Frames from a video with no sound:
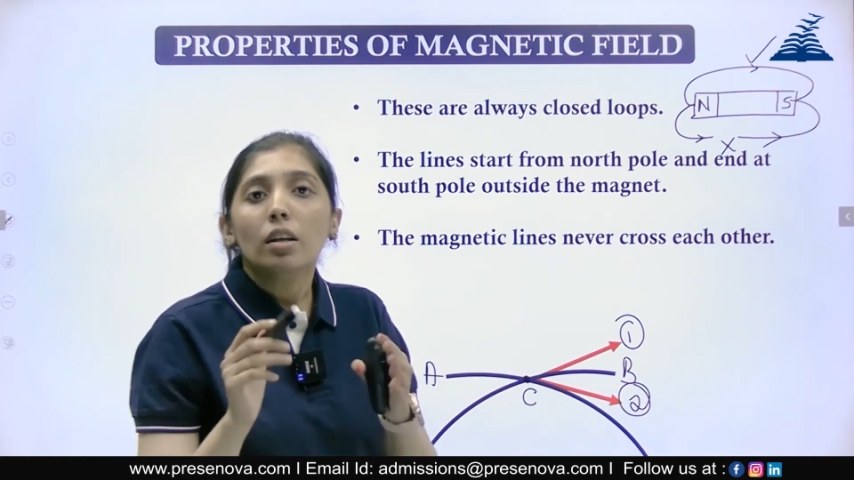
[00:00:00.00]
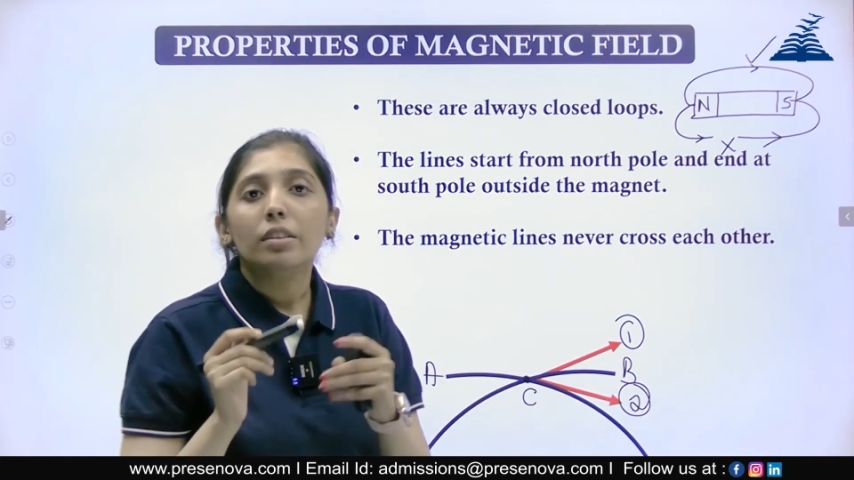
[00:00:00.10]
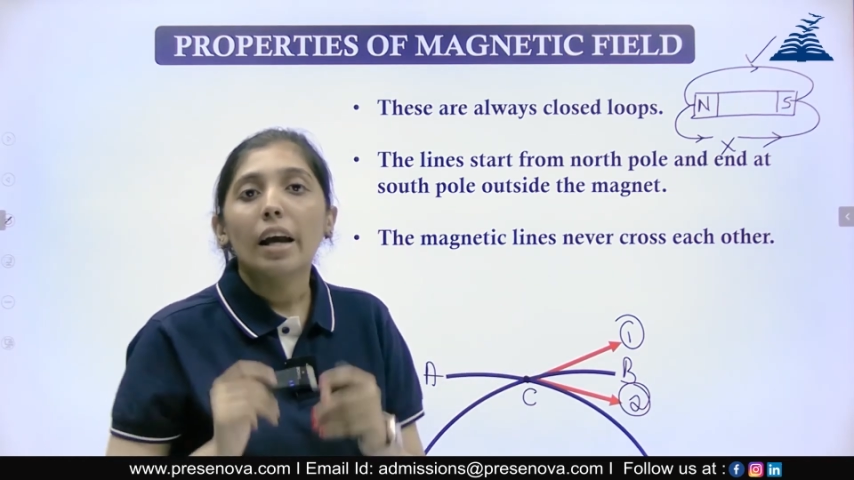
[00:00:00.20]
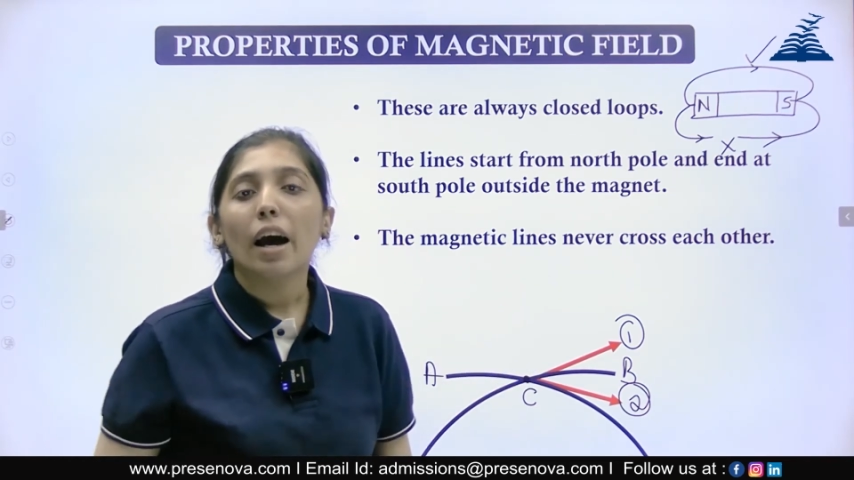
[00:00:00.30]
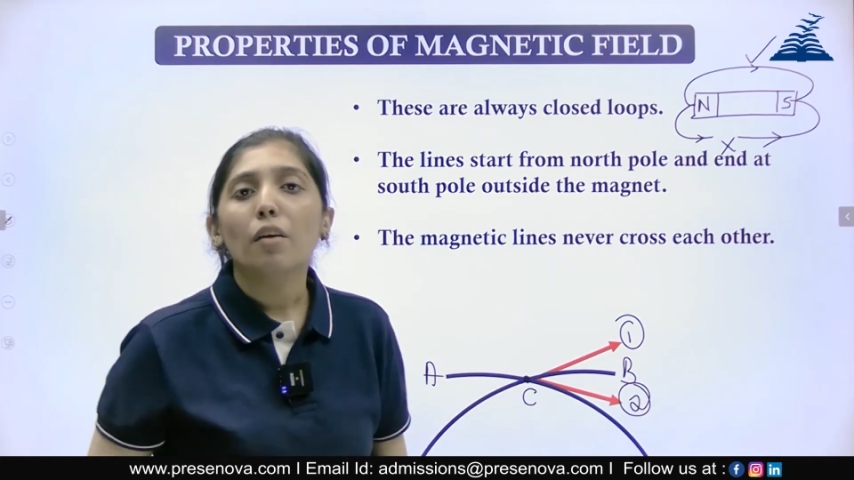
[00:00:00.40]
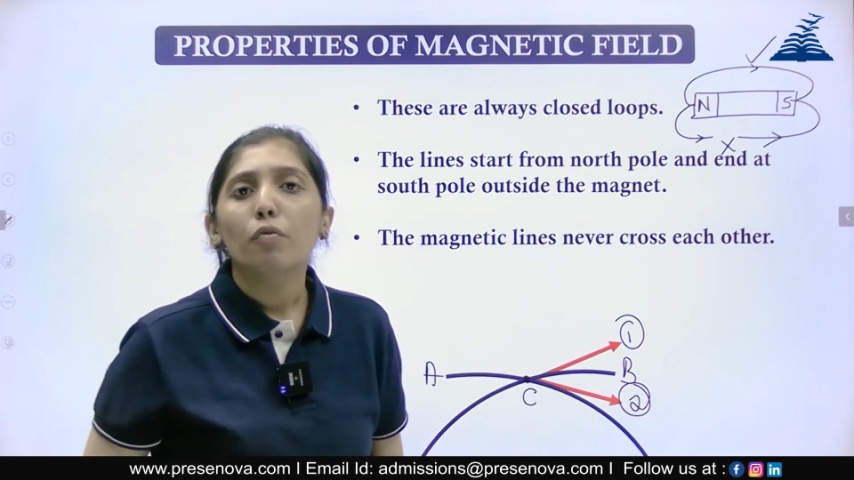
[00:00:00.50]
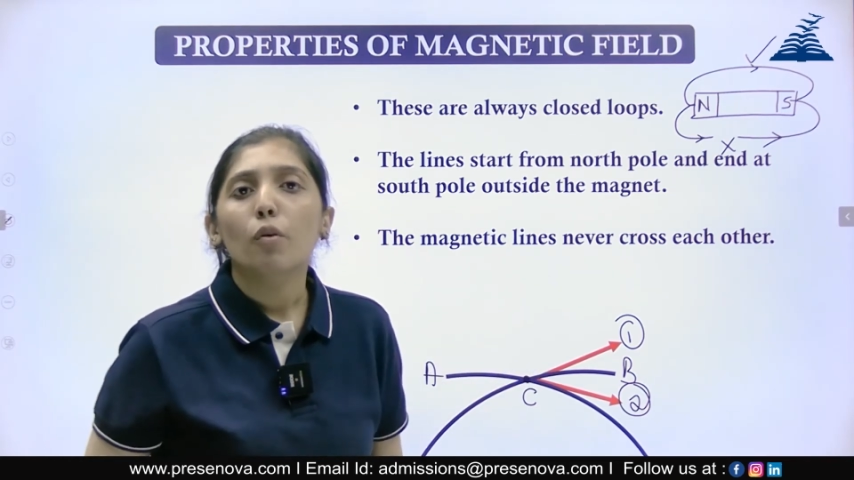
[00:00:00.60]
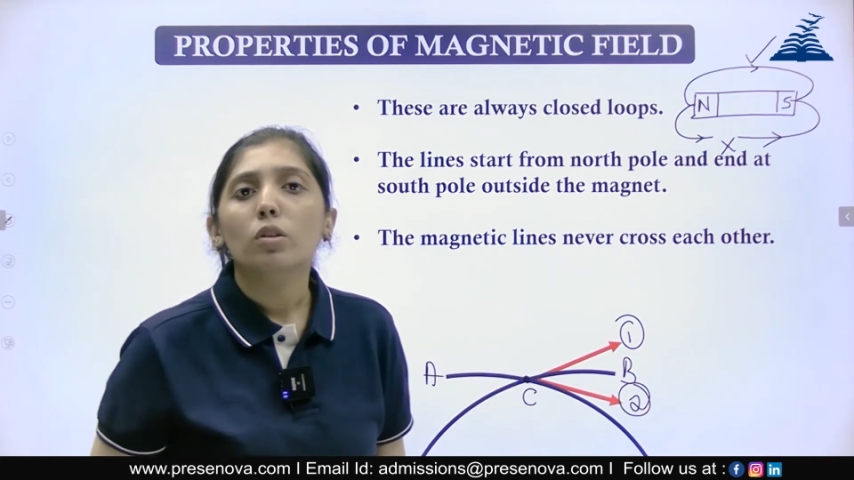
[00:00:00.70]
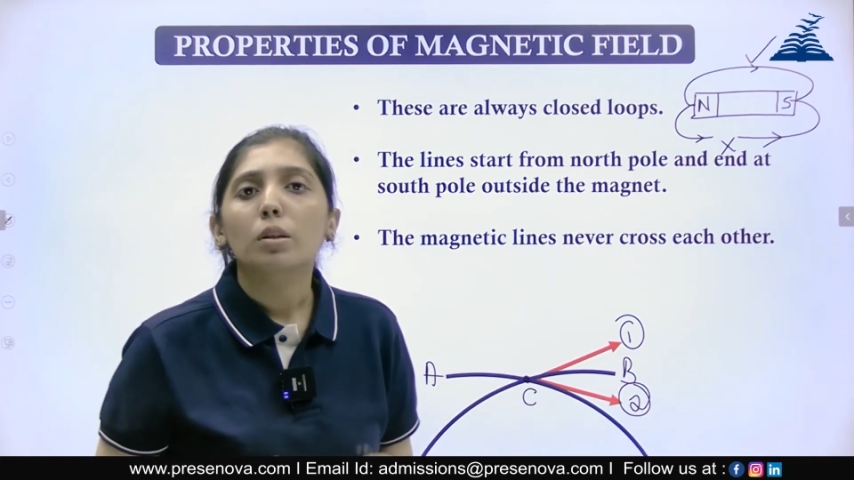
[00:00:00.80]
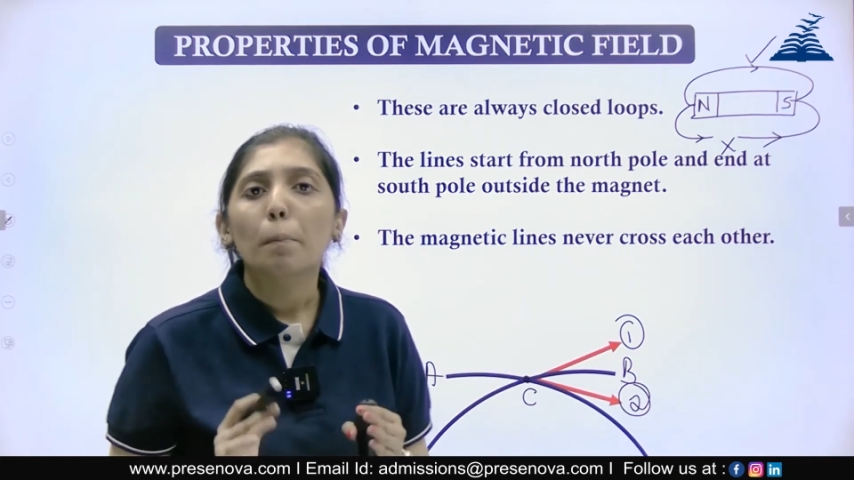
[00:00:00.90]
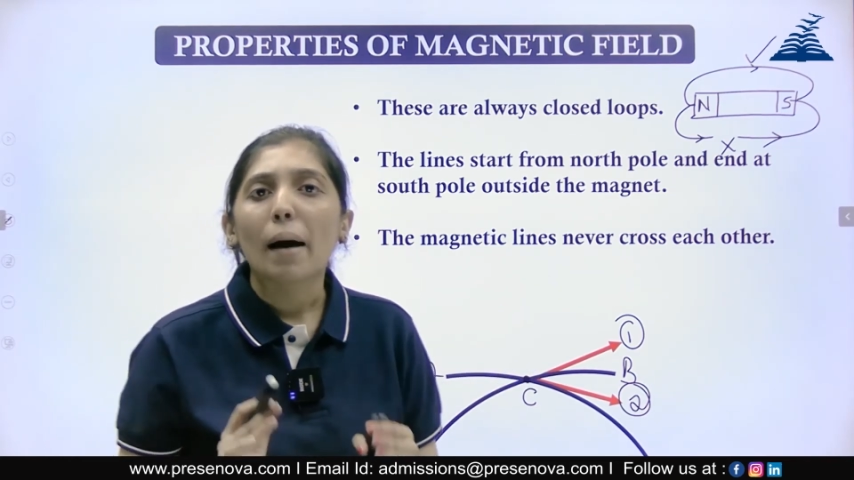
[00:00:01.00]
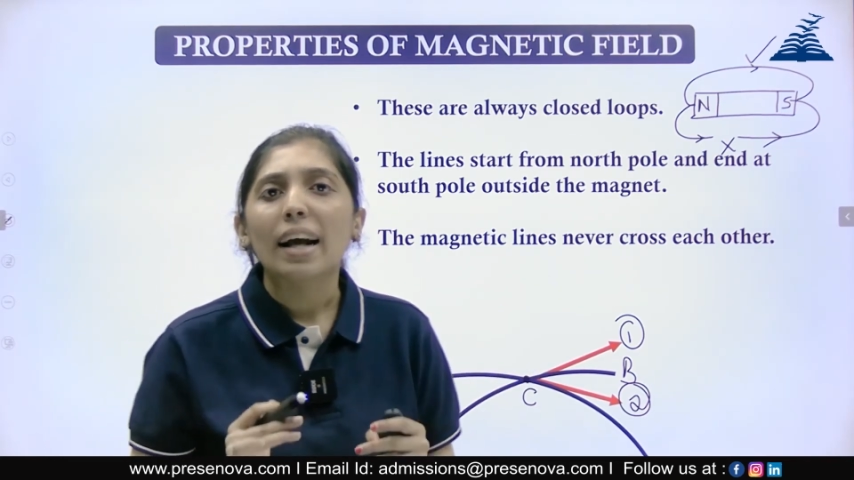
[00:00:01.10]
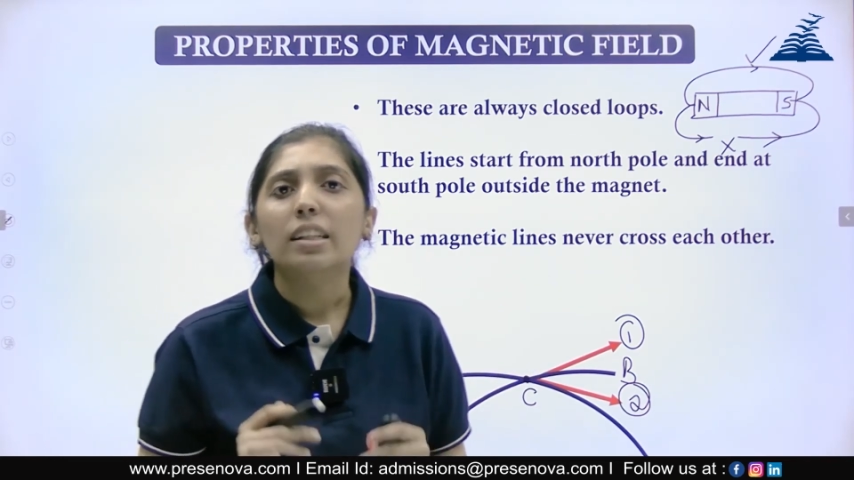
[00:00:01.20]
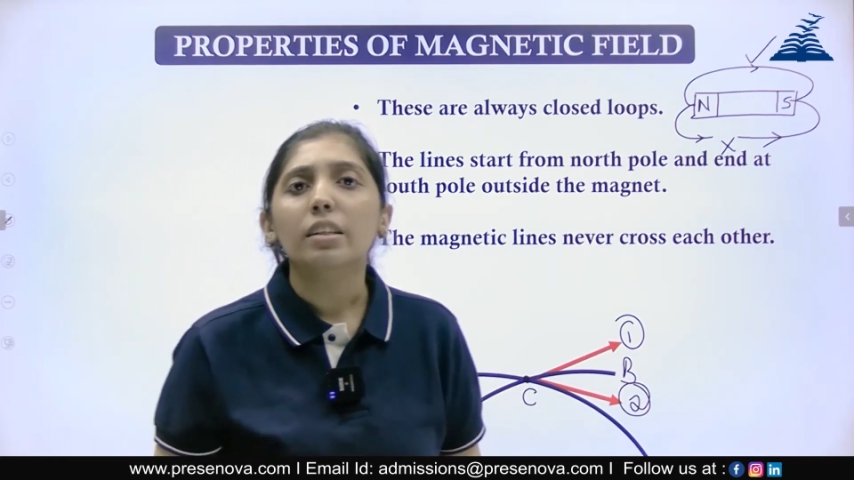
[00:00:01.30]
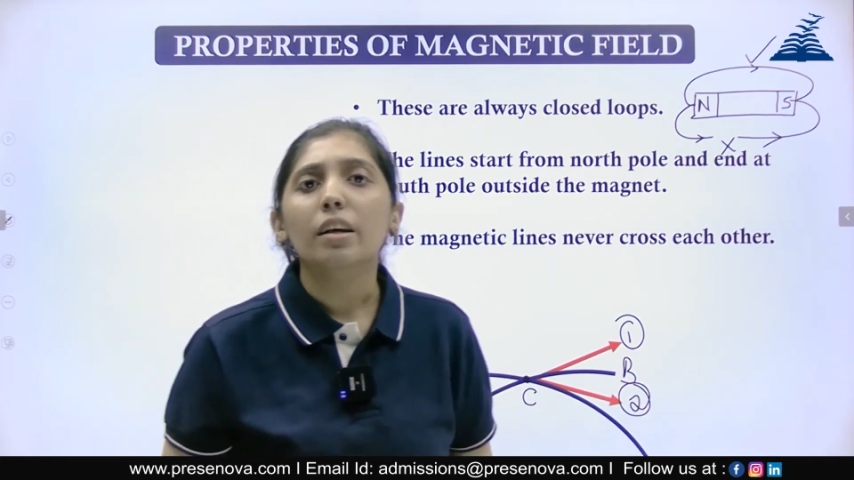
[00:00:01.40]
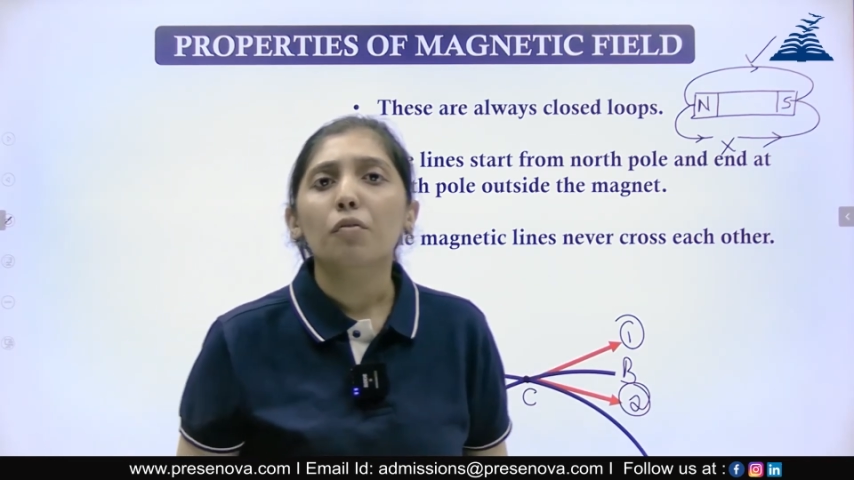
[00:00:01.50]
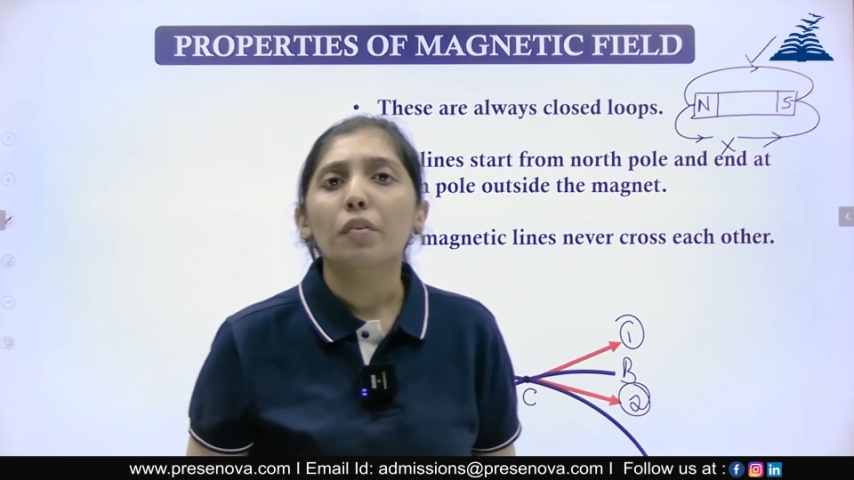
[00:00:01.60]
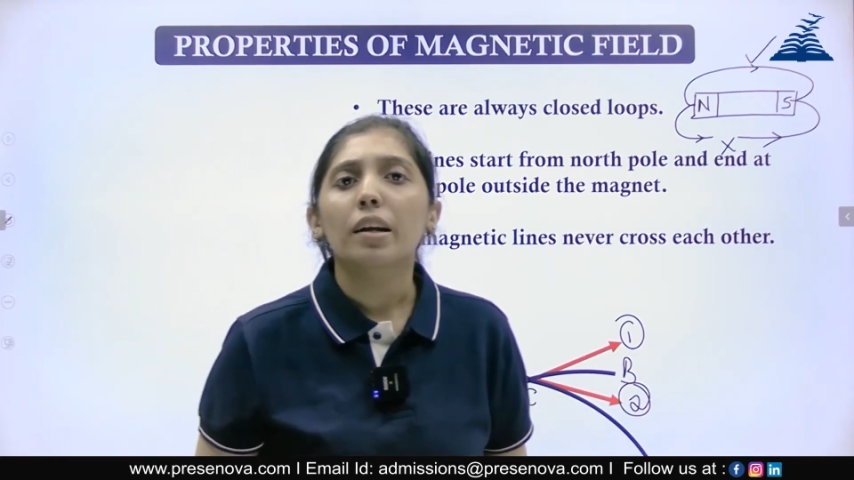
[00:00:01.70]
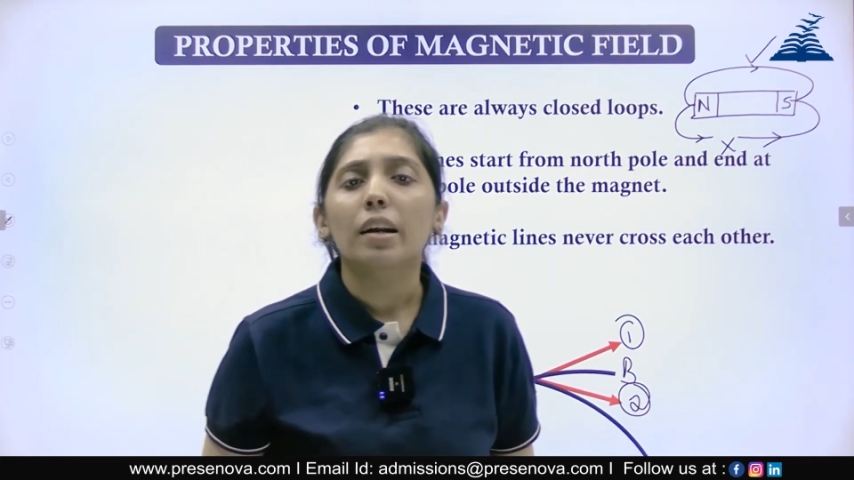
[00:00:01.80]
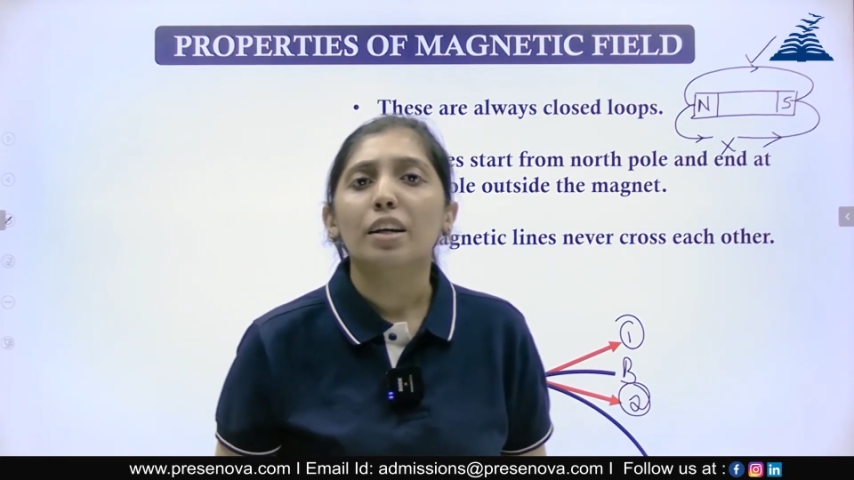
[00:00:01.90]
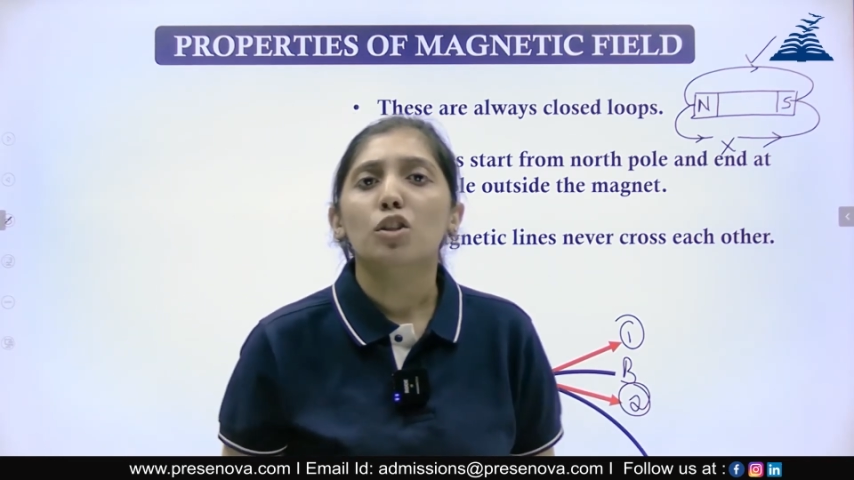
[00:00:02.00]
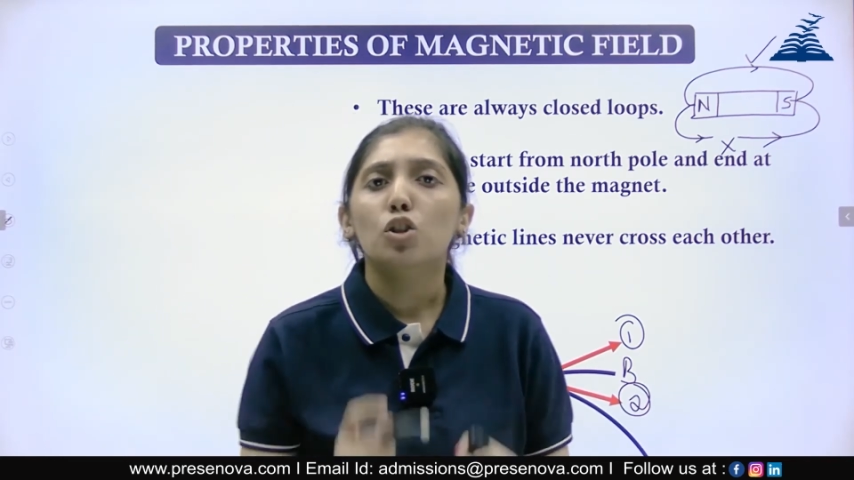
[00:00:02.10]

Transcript: Therefore, the magnetic field line